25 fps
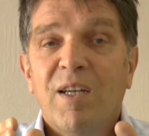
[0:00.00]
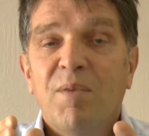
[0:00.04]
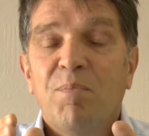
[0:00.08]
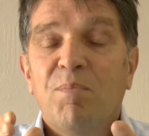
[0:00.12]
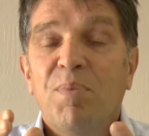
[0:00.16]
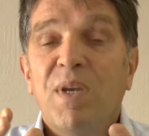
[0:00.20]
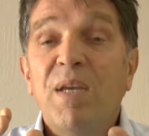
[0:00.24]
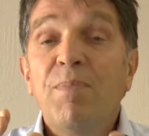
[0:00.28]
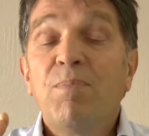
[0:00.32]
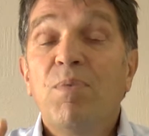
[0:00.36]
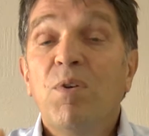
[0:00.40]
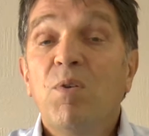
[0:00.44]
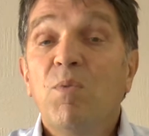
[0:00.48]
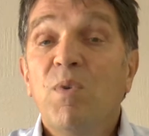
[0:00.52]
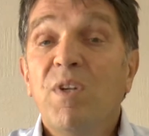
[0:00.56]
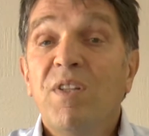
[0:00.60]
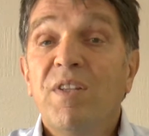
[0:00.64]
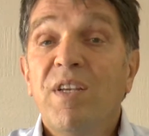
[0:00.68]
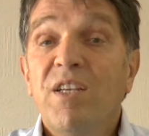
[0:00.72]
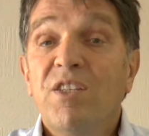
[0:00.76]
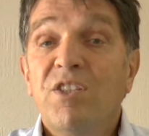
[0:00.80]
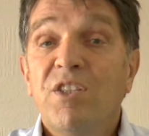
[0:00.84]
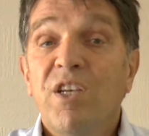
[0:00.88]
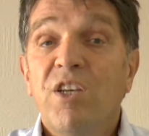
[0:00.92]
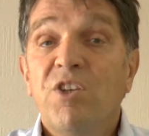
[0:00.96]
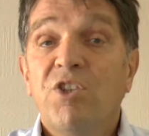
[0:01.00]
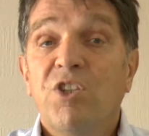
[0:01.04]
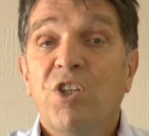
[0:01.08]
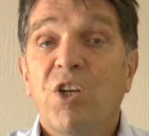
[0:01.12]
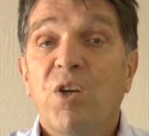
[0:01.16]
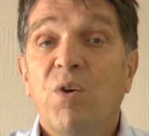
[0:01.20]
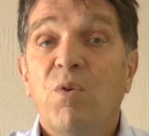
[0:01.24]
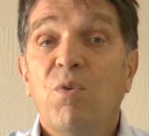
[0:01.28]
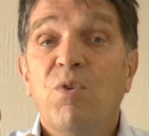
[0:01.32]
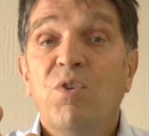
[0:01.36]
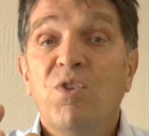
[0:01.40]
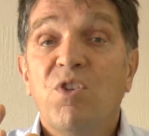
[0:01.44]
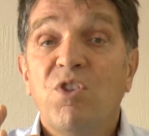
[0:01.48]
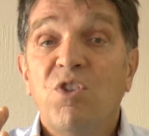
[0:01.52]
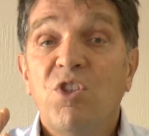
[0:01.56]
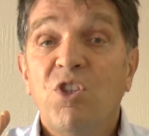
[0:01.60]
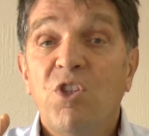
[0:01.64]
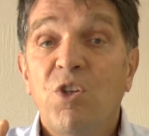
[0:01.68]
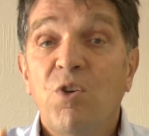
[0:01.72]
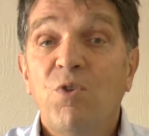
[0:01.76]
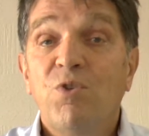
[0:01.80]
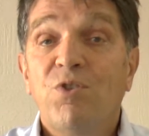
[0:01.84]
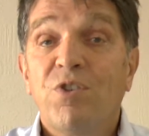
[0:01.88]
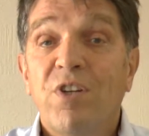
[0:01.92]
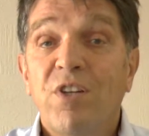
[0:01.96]
And people with this issue
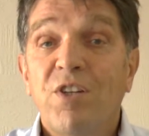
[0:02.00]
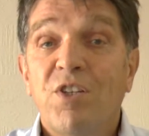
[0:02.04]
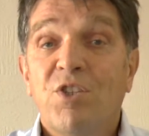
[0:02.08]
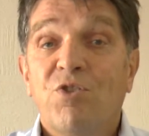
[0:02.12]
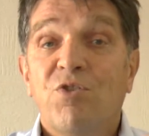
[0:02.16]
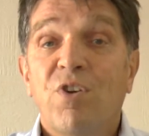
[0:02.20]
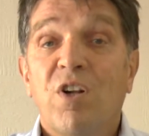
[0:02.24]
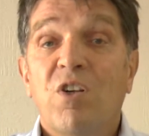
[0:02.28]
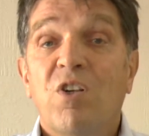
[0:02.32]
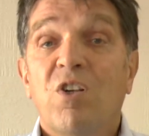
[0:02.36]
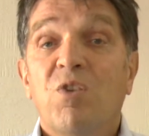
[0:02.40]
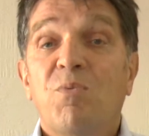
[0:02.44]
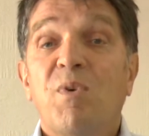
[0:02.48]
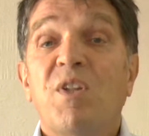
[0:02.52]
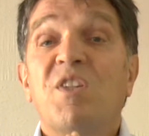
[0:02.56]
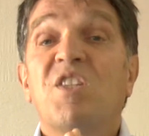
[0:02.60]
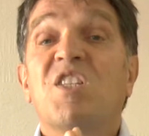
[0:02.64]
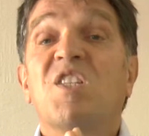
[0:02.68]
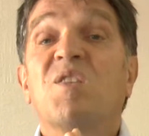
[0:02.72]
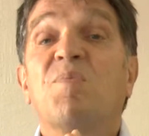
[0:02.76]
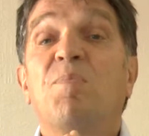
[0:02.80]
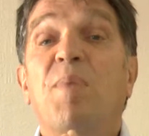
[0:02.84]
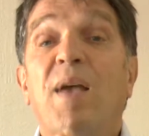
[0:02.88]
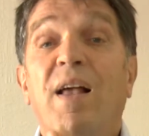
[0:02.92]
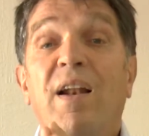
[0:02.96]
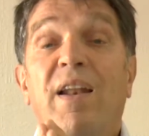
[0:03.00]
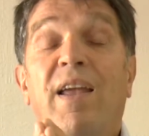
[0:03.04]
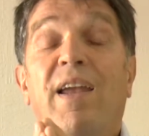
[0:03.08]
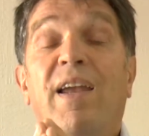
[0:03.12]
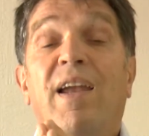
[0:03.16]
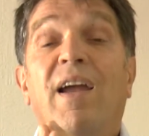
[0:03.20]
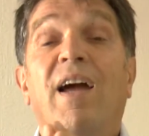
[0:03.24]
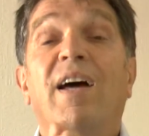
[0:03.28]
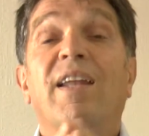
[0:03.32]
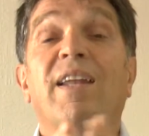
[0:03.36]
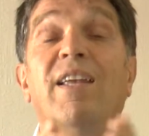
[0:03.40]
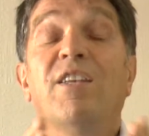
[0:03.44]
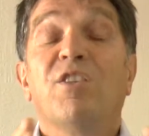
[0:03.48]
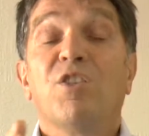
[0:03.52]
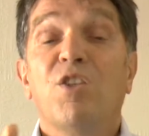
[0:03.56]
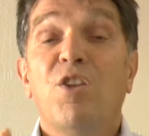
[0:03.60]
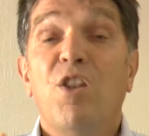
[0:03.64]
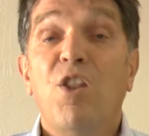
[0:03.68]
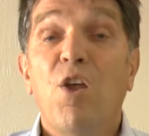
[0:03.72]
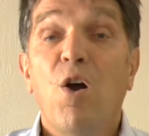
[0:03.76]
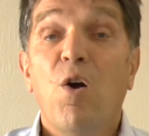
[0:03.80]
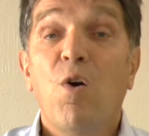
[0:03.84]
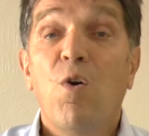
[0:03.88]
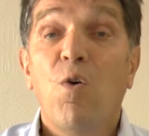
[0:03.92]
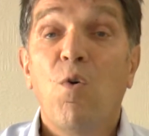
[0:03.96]
usually struggle with spelling, and it's
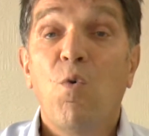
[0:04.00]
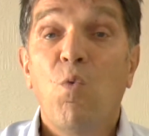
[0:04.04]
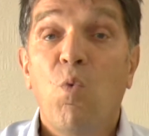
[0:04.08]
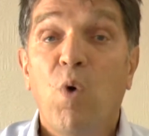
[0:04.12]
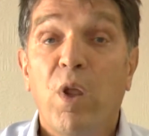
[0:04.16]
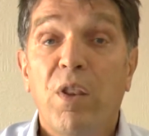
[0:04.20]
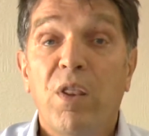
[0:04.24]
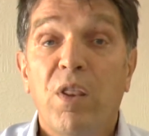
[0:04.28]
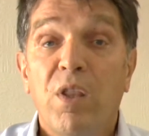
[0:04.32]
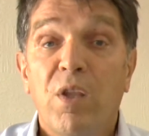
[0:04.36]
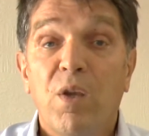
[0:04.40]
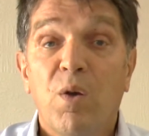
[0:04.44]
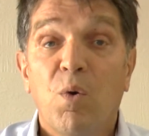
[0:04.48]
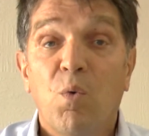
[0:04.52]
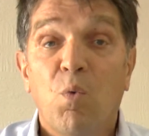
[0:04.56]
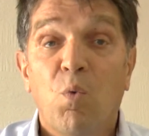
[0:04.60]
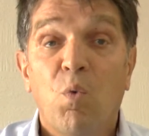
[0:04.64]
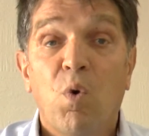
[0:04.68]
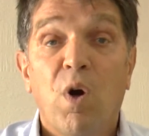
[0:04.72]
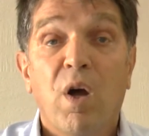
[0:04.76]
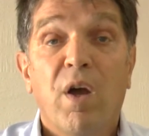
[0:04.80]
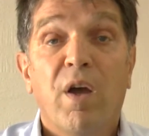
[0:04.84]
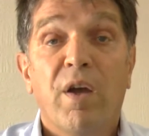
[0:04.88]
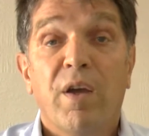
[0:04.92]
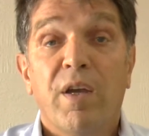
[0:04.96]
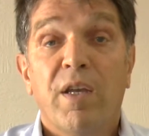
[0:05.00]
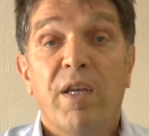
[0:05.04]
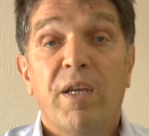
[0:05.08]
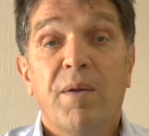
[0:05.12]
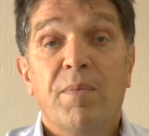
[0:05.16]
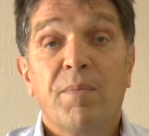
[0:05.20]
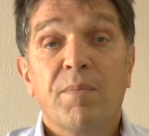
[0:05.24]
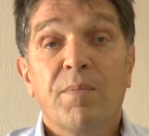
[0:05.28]
no wonder why.